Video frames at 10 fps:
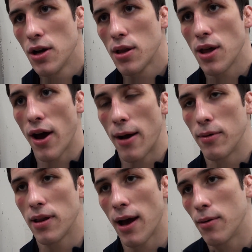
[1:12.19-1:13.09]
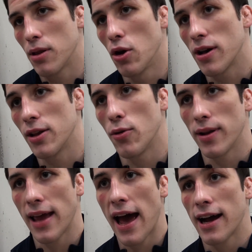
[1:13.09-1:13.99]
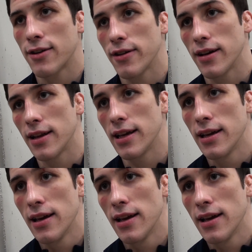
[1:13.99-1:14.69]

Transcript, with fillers: So, so I was I was looking to attack really,